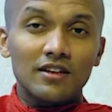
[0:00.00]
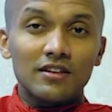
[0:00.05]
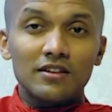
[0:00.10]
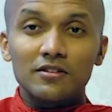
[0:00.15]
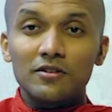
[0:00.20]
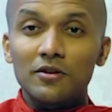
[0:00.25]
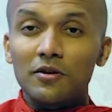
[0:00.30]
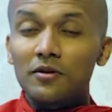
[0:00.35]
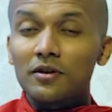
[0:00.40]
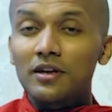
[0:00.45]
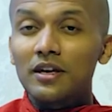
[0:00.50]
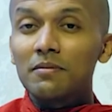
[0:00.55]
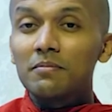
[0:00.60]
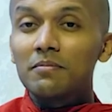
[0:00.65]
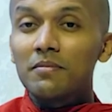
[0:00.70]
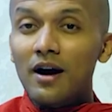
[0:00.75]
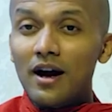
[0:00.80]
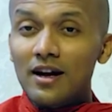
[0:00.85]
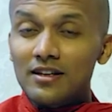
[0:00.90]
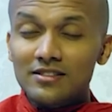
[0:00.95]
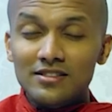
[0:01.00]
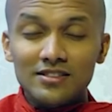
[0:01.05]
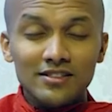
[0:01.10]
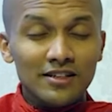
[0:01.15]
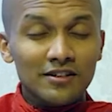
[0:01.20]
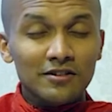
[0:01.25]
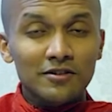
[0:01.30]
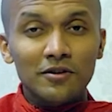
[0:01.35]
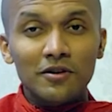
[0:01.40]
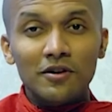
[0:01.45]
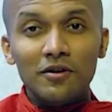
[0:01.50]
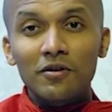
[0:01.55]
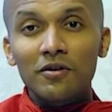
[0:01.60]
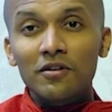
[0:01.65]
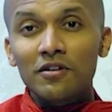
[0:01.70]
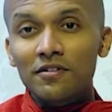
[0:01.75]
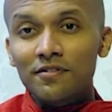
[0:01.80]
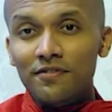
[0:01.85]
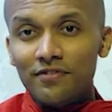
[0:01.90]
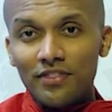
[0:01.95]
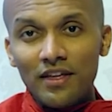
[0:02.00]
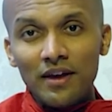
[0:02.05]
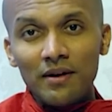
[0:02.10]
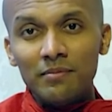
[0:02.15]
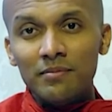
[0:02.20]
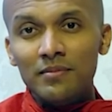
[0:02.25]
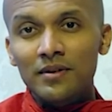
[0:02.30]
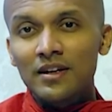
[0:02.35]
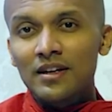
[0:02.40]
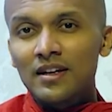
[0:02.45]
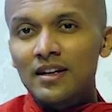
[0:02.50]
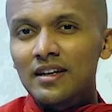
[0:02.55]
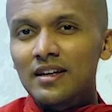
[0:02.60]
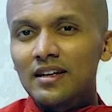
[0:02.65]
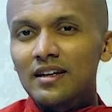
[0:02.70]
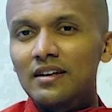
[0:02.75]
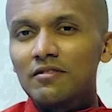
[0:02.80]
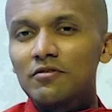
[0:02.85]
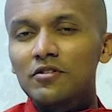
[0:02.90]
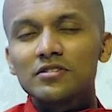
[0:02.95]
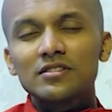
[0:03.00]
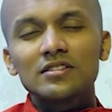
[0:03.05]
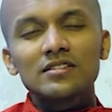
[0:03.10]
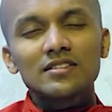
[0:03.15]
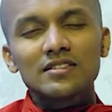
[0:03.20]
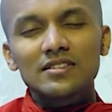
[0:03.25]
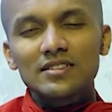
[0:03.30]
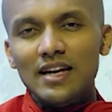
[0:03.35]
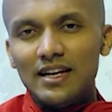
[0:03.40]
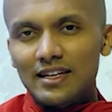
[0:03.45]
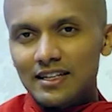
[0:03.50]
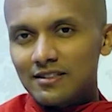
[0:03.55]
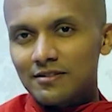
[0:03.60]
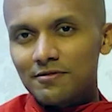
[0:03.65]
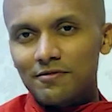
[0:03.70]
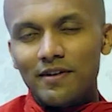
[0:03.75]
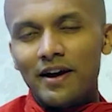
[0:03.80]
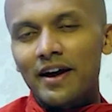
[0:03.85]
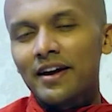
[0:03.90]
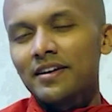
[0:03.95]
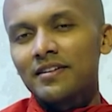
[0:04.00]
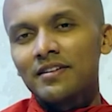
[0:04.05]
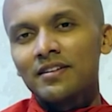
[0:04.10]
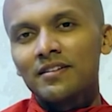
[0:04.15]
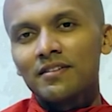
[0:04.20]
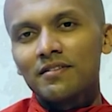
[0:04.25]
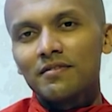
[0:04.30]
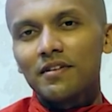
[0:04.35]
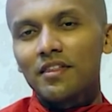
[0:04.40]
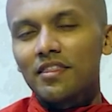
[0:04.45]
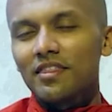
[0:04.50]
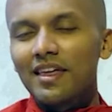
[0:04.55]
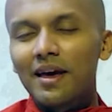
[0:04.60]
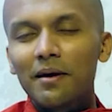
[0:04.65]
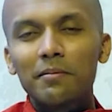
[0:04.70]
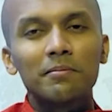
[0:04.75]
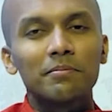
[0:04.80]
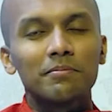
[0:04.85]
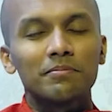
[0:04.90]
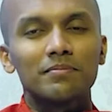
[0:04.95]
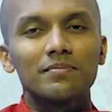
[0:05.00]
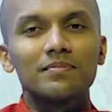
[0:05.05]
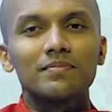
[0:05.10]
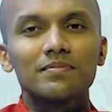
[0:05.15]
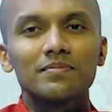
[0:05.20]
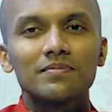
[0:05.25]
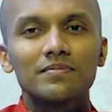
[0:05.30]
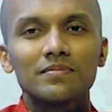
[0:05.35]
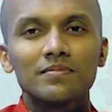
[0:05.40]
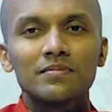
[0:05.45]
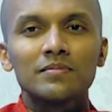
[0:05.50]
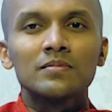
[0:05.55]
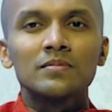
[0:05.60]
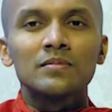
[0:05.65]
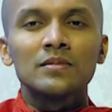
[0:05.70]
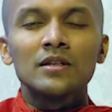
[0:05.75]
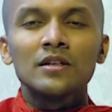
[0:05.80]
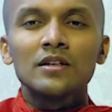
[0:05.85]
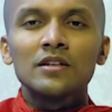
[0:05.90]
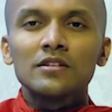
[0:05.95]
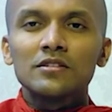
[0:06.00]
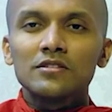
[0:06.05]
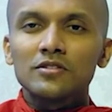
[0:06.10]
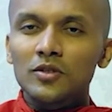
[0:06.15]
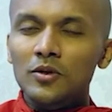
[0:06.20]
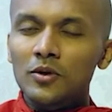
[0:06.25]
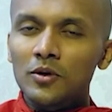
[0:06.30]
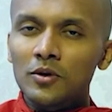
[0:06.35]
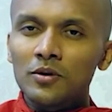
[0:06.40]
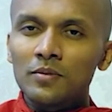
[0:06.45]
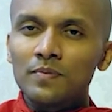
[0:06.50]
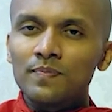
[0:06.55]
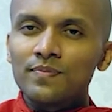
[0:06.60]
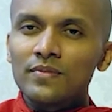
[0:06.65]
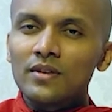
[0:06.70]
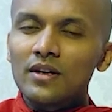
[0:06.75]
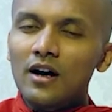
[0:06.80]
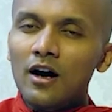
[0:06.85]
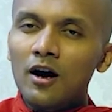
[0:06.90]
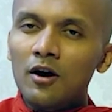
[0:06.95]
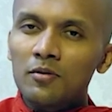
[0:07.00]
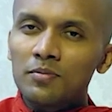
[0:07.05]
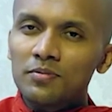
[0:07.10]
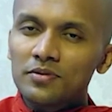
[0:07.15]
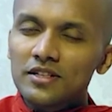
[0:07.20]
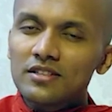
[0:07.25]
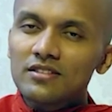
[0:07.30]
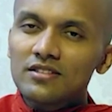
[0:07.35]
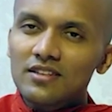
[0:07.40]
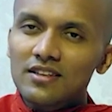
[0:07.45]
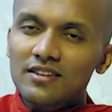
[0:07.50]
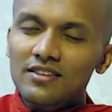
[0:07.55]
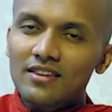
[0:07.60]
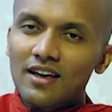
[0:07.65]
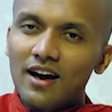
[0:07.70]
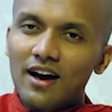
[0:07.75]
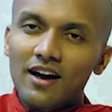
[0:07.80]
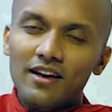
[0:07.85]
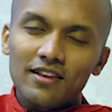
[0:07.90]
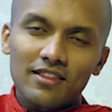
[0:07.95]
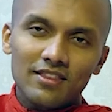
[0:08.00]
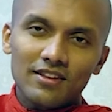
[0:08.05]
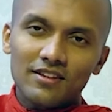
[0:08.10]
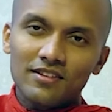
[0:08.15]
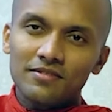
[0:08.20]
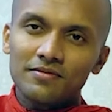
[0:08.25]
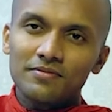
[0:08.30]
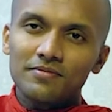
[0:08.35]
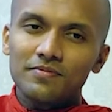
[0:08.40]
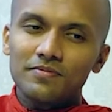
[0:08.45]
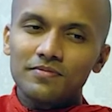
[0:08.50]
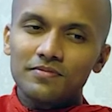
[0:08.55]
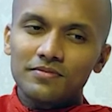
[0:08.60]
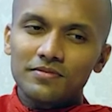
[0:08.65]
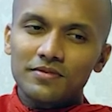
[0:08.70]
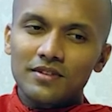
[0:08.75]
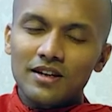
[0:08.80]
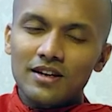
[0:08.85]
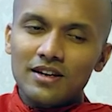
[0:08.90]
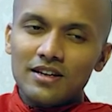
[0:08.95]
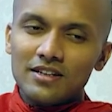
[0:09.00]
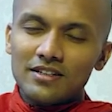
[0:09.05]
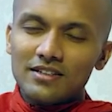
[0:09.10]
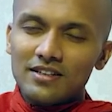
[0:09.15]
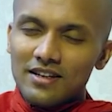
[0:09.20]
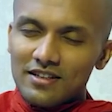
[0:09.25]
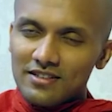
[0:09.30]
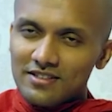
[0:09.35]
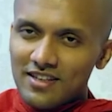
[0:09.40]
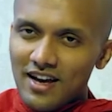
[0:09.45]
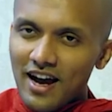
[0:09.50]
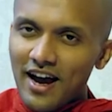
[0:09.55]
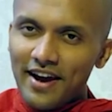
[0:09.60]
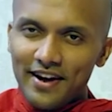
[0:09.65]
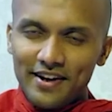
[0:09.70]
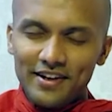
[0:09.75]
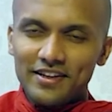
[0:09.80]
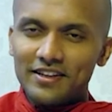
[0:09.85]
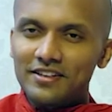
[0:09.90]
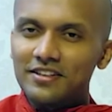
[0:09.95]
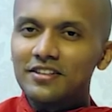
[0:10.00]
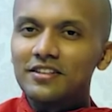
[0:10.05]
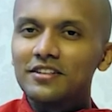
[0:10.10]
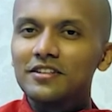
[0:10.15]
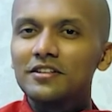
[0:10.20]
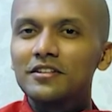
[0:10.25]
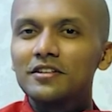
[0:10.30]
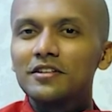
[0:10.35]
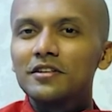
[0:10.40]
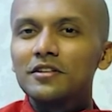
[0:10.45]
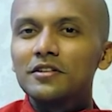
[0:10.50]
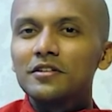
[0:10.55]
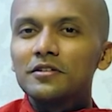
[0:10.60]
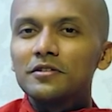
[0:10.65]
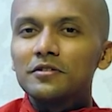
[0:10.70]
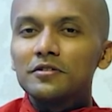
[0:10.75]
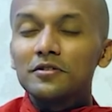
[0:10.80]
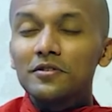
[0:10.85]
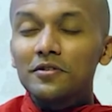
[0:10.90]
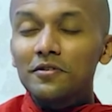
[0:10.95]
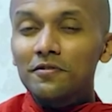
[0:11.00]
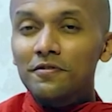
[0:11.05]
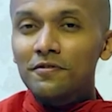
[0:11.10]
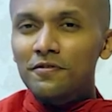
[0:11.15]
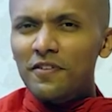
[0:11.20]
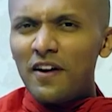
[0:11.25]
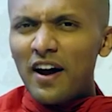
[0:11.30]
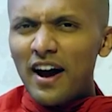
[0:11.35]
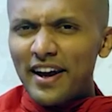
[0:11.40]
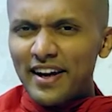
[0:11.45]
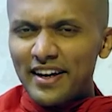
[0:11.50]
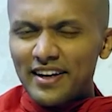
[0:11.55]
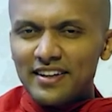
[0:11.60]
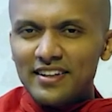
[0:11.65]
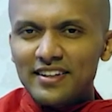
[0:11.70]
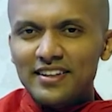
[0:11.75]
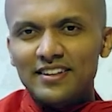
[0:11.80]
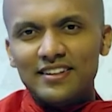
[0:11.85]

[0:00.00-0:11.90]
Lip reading: Though he mastered all of them, he wasn't satisfied with them. So our Prince Siddhartha decided to find